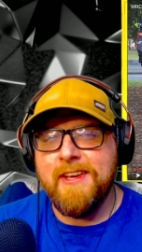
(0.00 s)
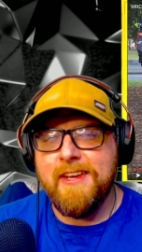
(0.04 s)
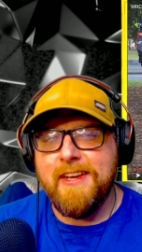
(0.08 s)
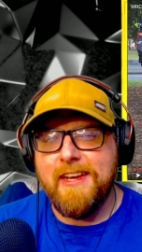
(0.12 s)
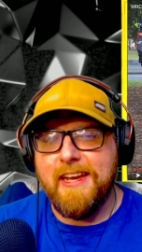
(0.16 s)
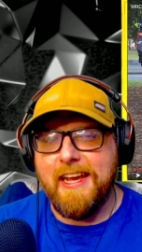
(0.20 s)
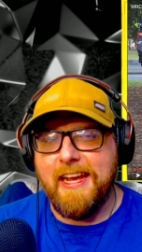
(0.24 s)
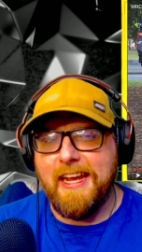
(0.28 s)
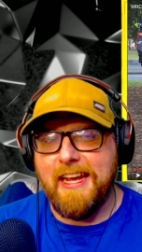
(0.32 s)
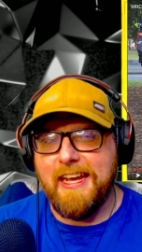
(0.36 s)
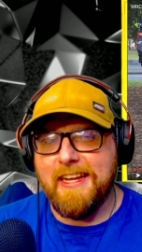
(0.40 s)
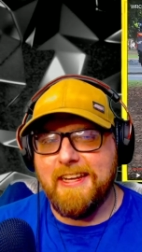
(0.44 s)

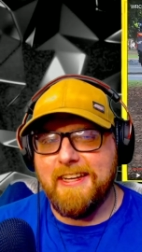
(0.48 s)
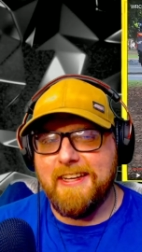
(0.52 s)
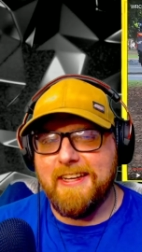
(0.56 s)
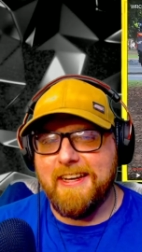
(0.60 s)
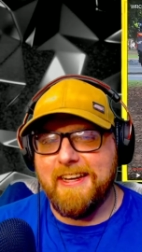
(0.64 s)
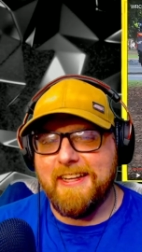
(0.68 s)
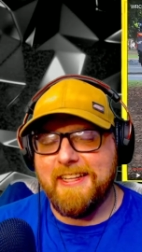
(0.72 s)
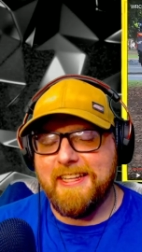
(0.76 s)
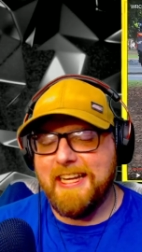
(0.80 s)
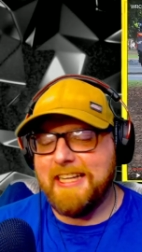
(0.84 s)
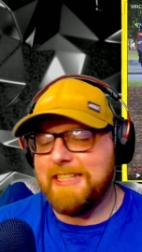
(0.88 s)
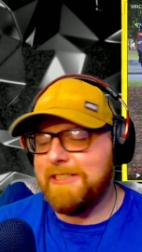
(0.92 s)
and
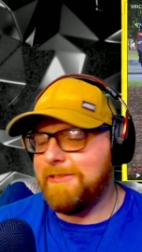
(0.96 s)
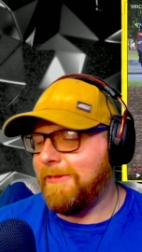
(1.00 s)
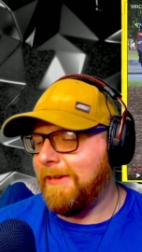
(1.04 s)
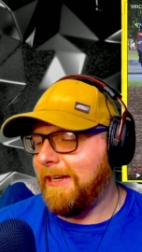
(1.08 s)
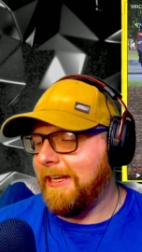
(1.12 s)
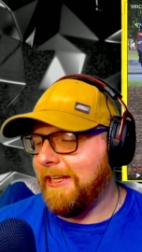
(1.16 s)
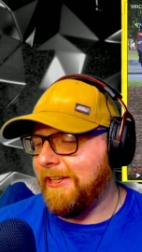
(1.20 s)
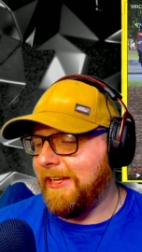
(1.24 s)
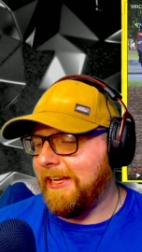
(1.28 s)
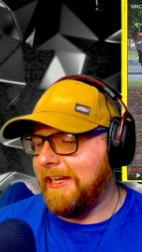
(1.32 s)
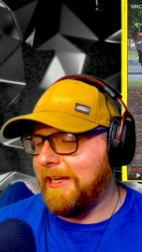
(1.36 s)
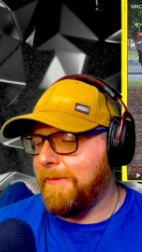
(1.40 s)
that's what
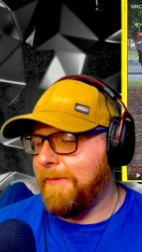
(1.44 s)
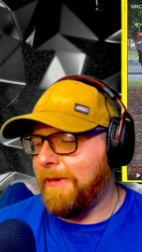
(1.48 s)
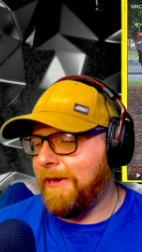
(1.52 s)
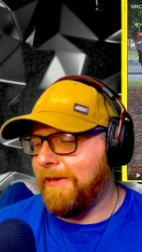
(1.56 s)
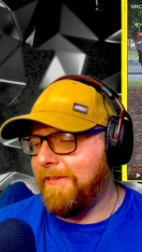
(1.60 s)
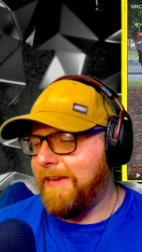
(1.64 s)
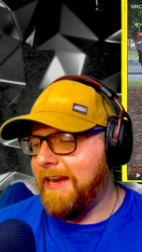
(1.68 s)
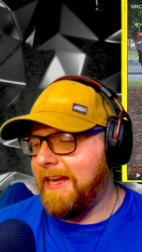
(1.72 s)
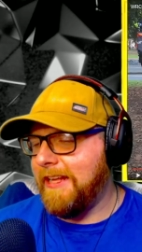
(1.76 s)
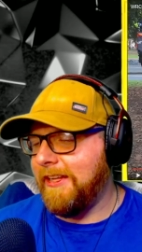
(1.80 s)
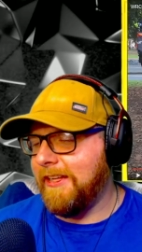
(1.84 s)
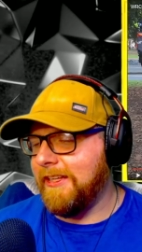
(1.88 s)
I like about
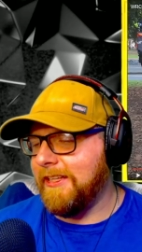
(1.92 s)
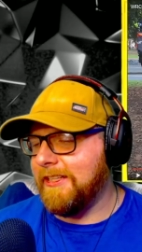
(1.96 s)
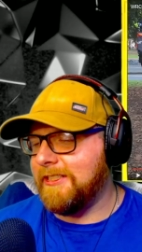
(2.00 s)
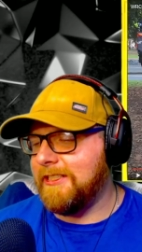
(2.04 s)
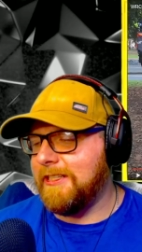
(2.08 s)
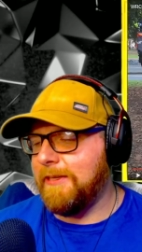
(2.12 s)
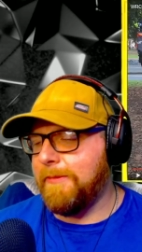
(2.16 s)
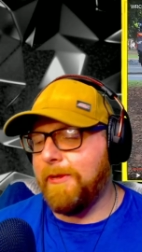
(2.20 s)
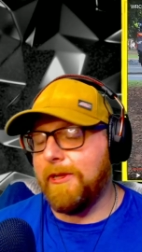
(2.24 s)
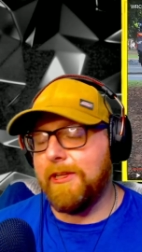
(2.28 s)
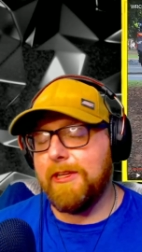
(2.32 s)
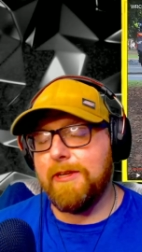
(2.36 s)
rally, that
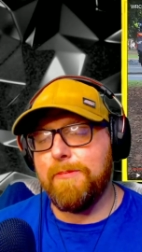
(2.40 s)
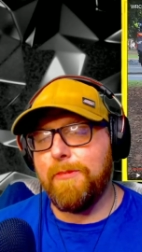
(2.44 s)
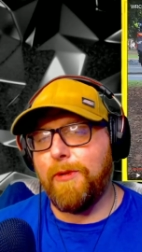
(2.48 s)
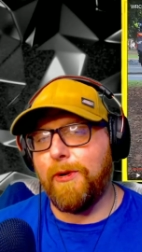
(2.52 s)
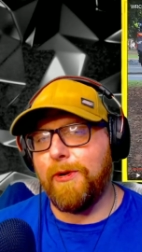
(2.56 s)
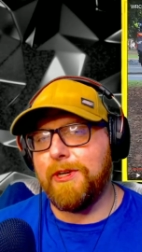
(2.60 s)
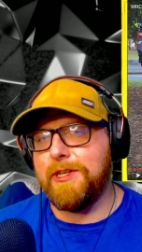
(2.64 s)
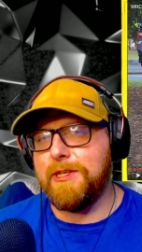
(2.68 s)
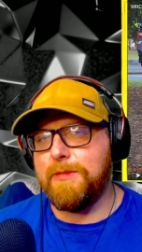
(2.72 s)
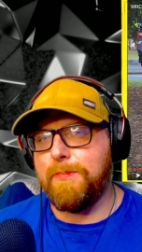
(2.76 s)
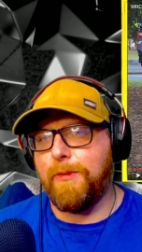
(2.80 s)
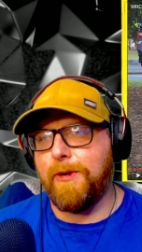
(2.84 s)
some other
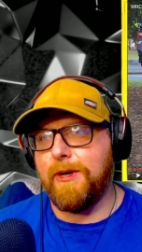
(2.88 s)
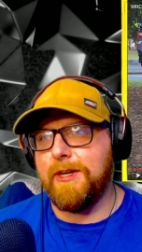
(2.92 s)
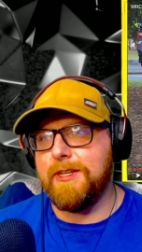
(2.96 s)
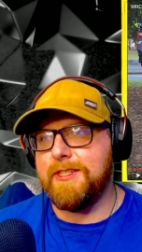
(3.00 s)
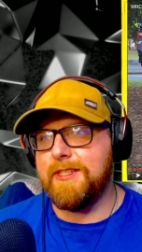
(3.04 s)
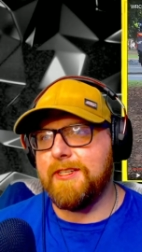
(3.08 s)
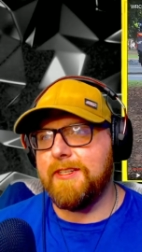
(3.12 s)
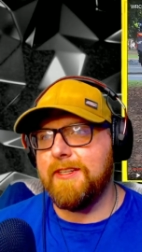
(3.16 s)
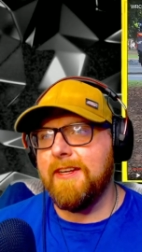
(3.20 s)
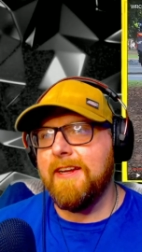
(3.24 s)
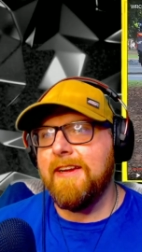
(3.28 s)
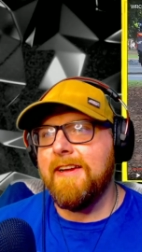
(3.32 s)

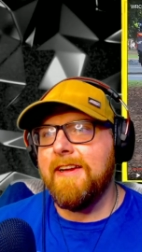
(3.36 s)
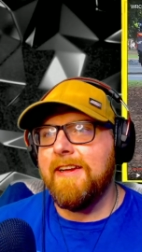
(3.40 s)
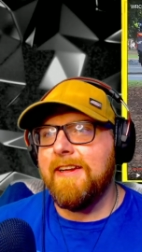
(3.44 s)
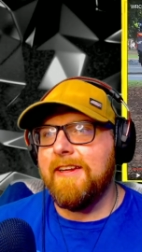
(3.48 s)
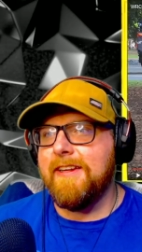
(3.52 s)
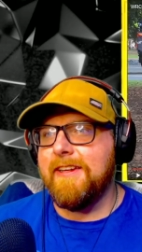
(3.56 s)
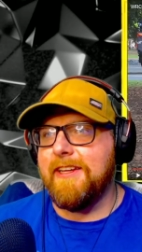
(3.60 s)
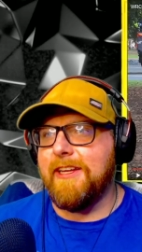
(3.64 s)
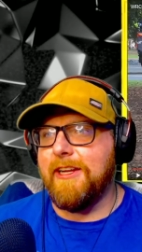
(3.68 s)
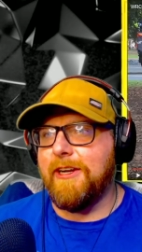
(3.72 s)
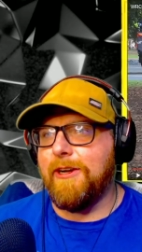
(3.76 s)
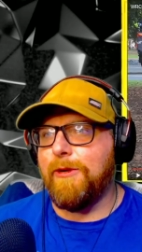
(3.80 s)
motorsports,
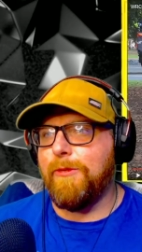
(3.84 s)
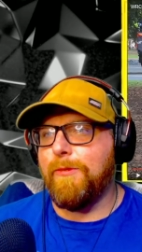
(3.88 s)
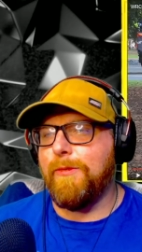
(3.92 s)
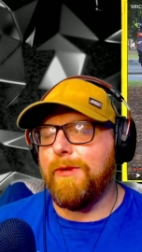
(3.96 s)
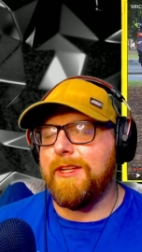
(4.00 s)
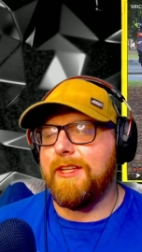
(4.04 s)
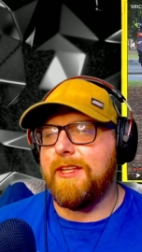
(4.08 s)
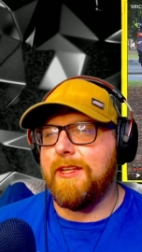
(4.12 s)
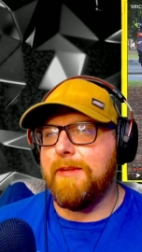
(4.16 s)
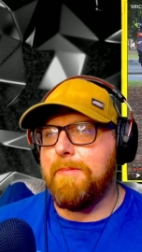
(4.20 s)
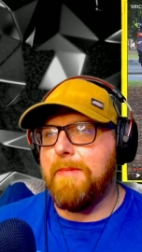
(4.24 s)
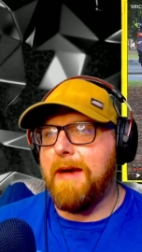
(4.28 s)
you know,
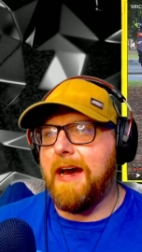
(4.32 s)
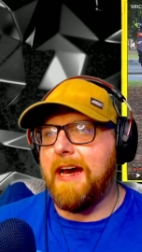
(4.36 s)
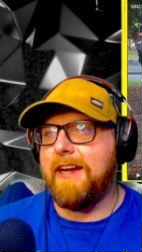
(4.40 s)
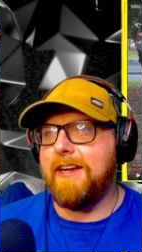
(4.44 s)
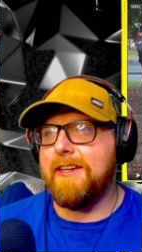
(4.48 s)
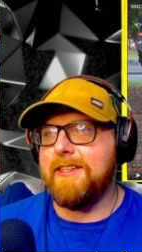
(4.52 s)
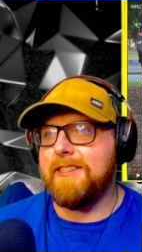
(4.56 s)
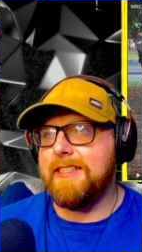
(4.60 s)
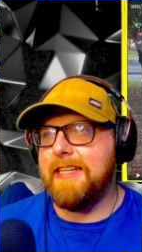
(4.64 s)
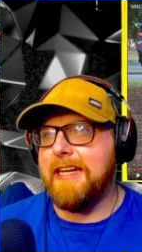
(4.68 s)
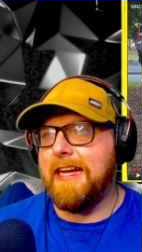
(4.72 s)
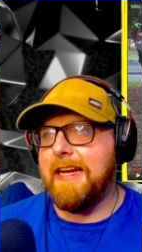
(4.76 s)
with the
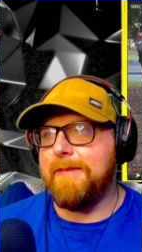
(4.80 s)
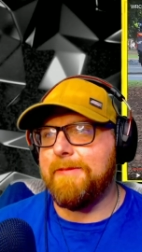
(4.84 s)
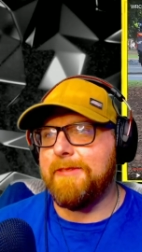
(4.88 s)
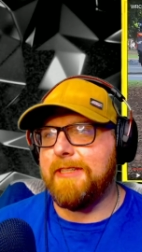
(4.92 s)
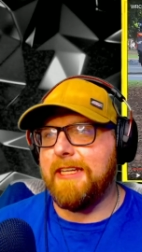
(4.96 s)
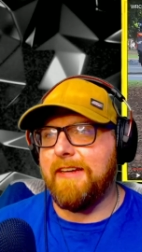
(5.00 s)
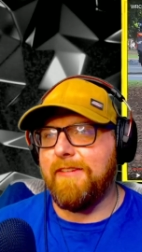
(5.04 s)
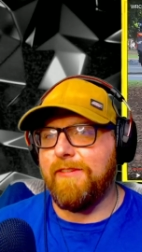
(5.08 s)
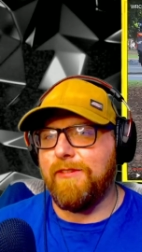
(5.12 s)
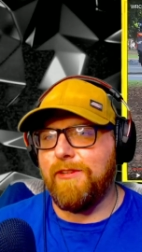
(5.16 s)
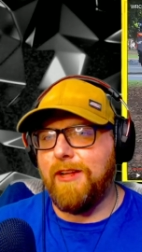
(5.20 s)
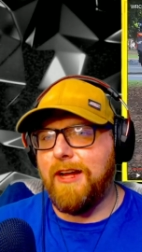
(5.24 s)
modern times
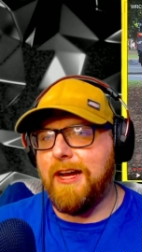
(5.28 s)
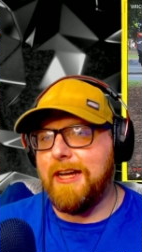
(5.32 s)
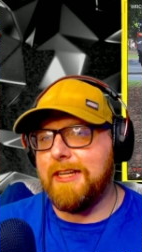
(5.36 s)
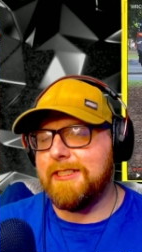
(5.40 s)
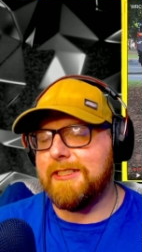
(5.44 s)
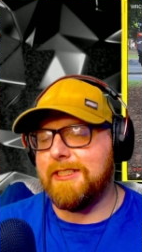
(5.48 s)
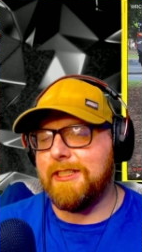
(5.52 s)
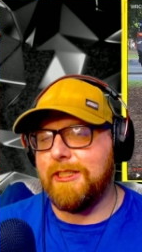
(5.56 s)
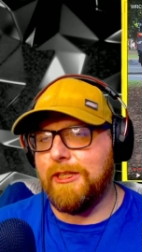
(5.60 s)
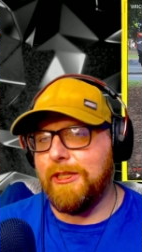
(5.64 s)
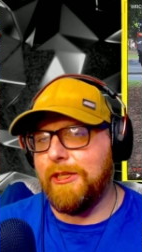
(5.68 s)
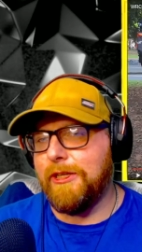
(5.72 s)
have
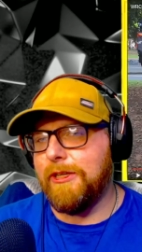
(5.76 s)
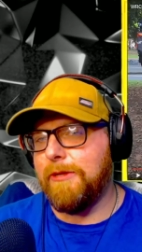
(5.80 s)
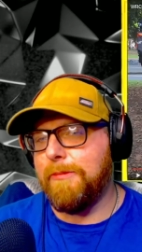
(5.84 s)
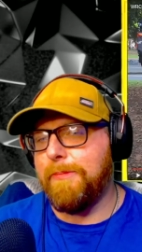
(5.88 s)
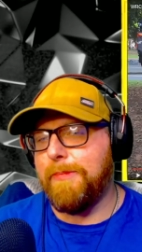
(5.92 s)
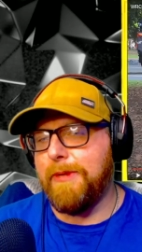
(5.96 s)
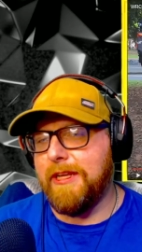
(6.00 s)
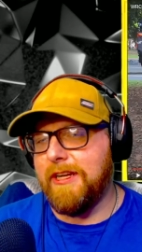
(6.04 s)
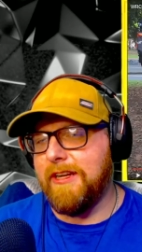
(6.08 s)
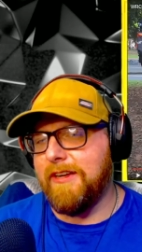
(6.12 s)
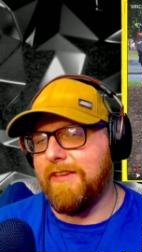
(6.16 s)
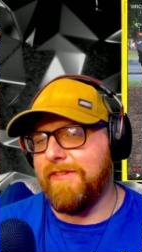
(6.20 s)
lost a little
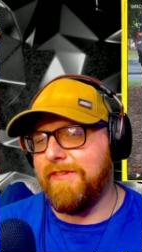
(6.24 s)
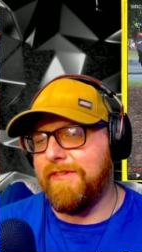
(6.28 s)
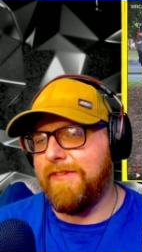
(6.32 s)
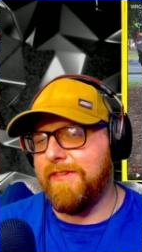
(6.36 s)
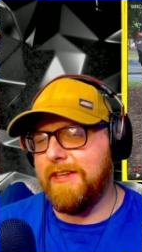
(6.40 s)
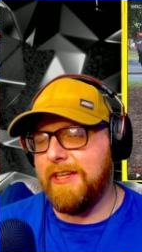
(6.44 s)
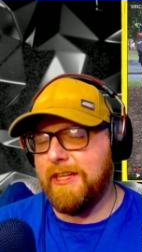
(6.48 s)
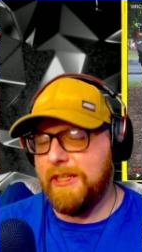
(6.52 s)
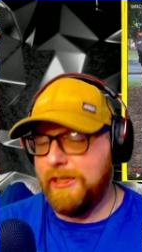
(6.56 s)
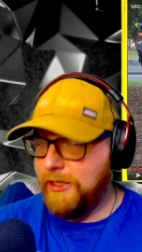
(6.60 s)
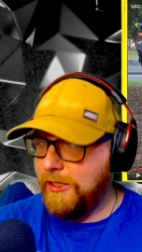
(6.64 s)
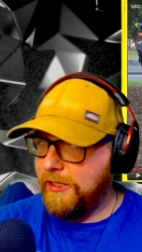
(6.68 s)
bit of
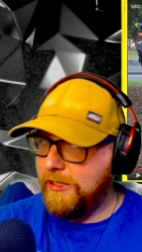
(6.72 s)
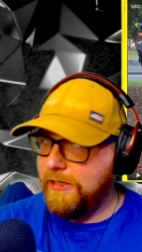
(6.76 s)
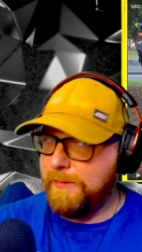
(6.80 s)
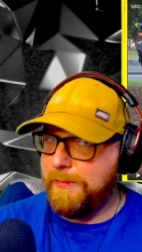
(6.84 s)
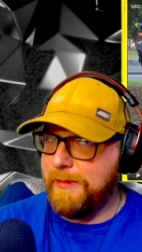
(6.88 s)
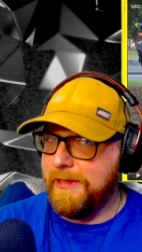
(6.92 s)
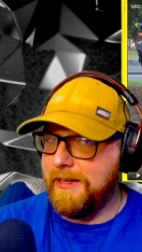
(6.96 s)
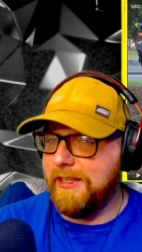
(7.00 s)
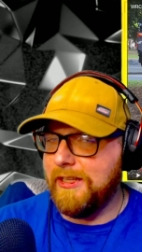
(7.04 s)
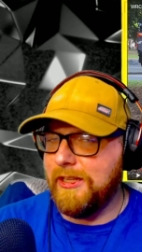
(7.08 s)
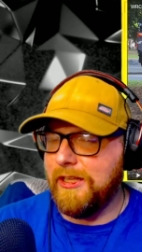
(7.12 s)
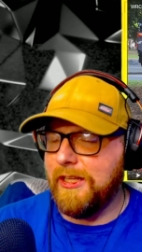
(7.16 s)

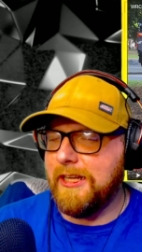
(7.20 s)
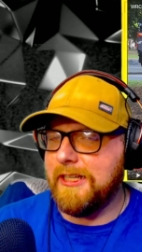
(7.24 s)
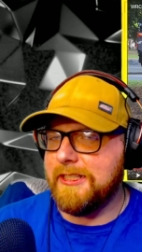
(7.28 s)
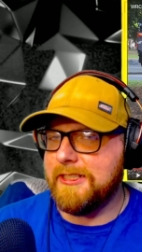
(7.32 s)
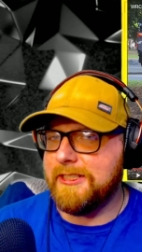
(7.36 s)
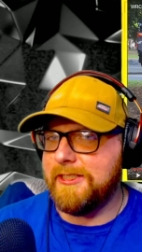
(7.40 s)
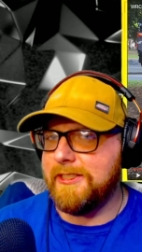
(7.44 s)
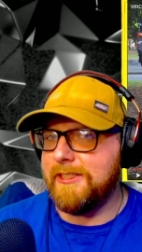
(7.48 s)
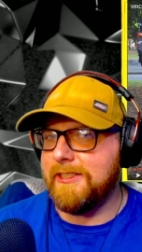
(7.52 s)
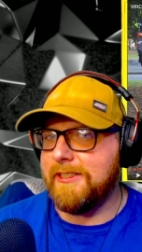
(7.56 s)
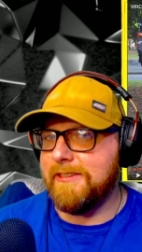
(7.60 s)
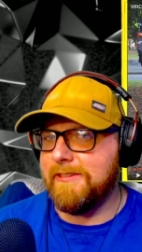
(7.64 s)

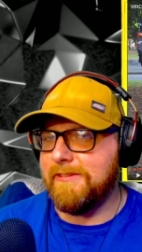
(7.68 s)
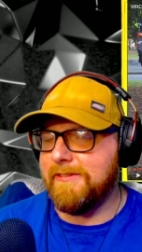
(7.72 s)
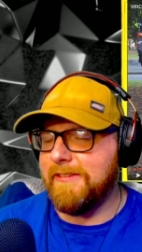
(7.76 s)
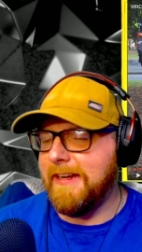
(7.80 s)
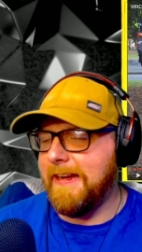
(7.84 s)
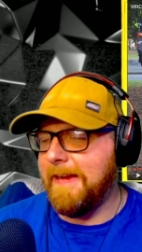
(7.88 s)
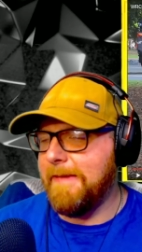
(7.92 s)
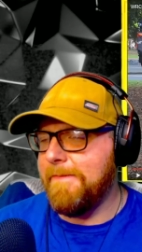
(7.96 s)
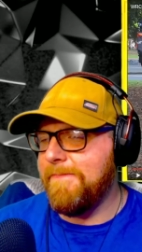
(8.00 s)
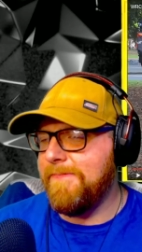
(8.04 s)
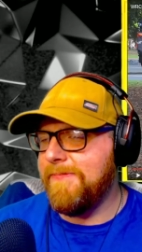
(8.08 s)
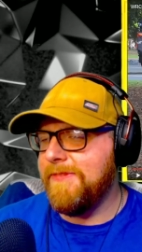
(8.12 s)
luster,
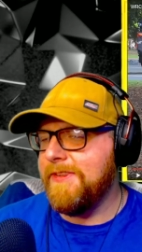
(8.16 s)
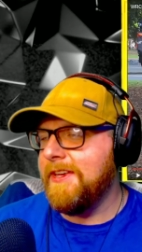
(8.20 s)
right,